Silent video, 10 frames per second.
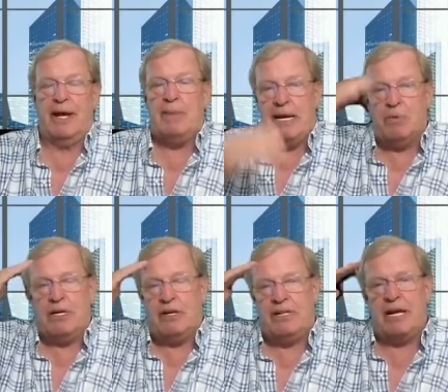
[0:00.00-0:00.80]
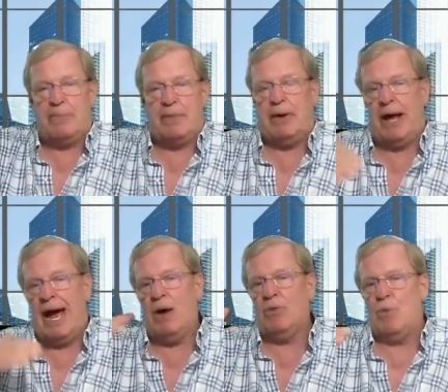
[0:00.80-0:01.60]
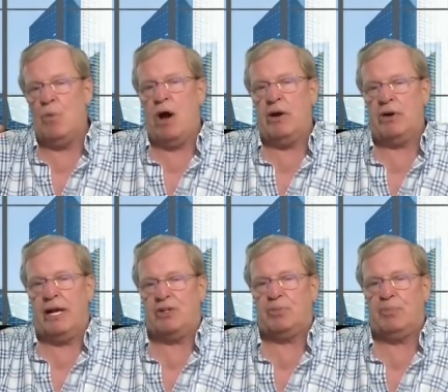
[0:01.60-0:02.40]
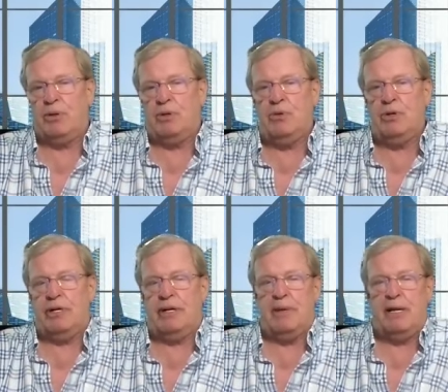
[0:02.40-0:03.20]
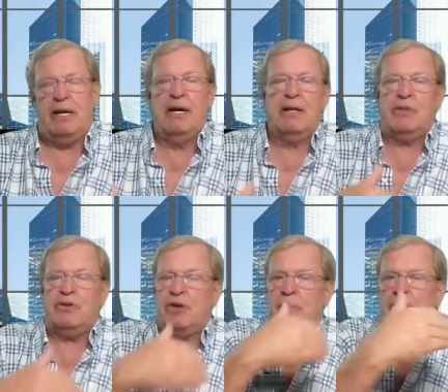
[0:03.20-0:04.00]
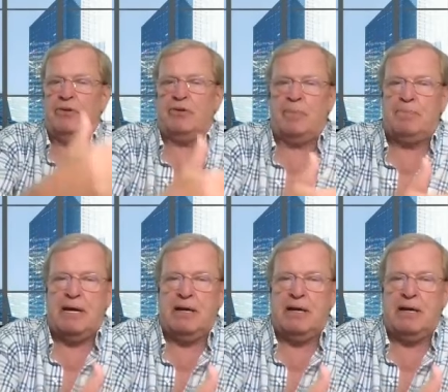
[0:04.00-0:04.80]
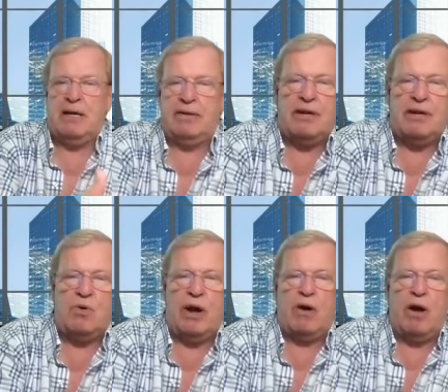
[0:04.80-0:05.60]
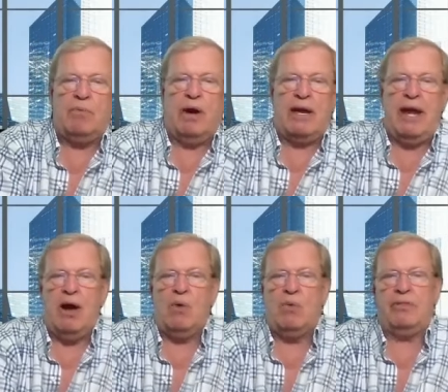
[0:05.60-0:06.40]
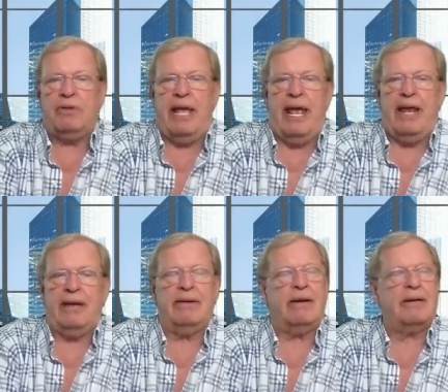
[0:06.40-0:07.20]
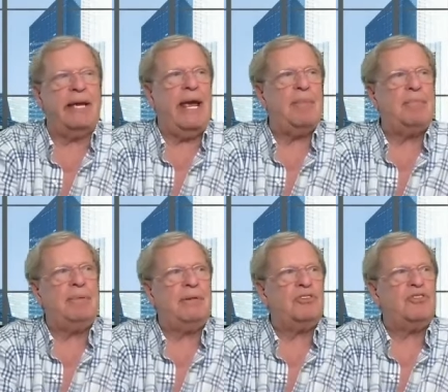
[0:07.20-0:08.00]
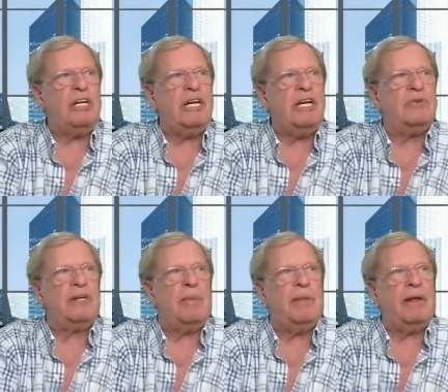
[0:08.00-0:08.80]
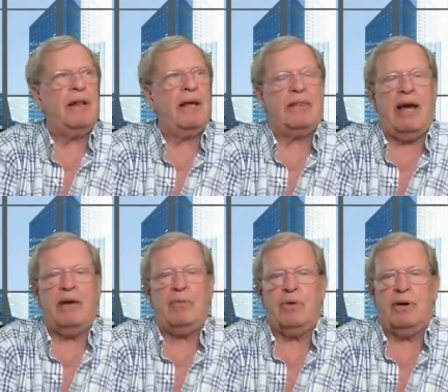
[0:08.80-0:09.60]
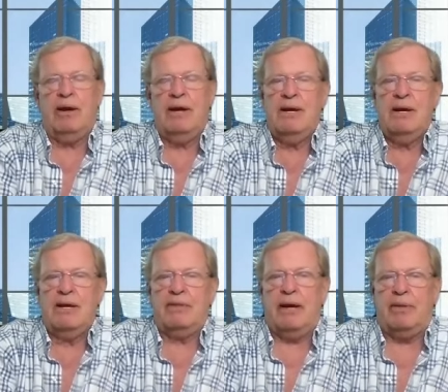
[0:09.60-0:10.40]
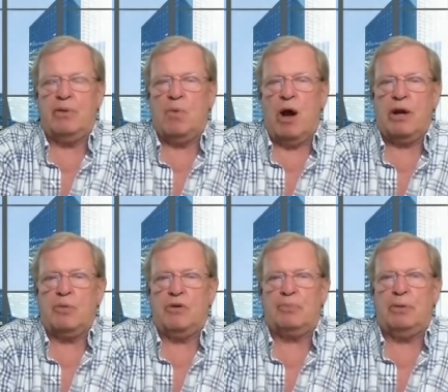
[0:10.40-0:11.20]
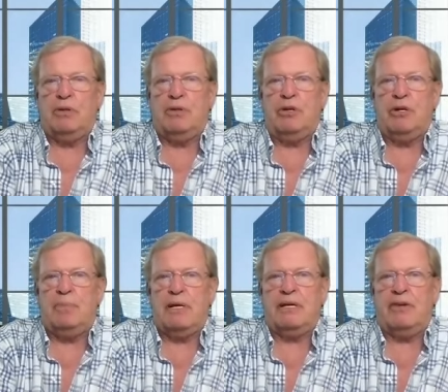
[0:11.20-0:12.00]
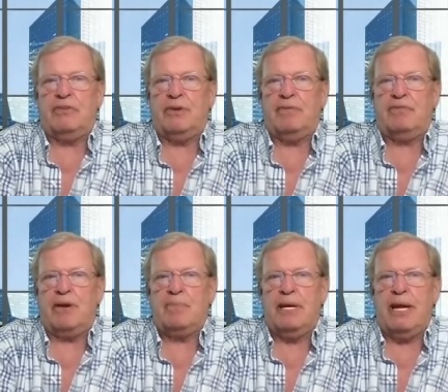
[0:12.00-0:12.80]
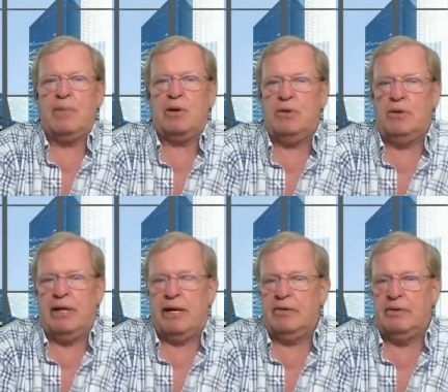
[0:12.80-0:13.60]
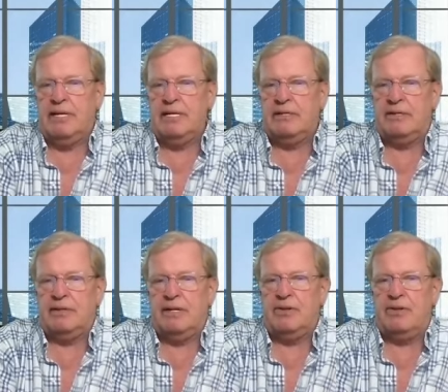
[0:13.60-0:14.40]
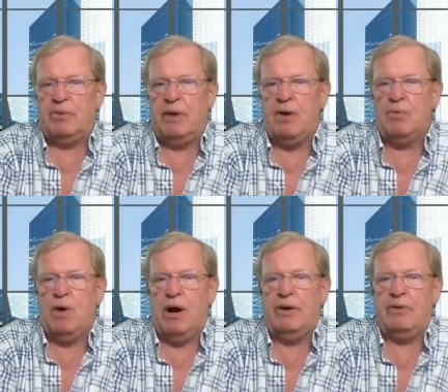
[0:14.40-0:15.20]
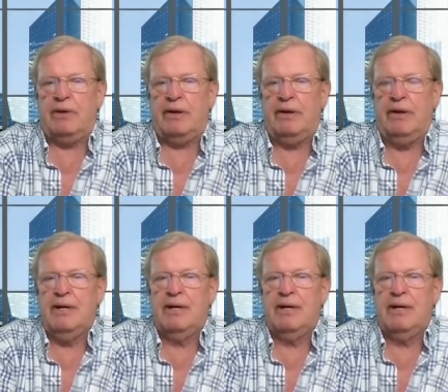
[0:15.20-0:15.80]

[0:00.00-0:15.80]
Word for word: I mean, when you think about how the water gets polluted, I mean, there's a there's a big uh, thing going on right now with Camp uh, Camp Lejeune or something like that, where the, the water was polluted because of some chemical that leaked and into the groundwater, and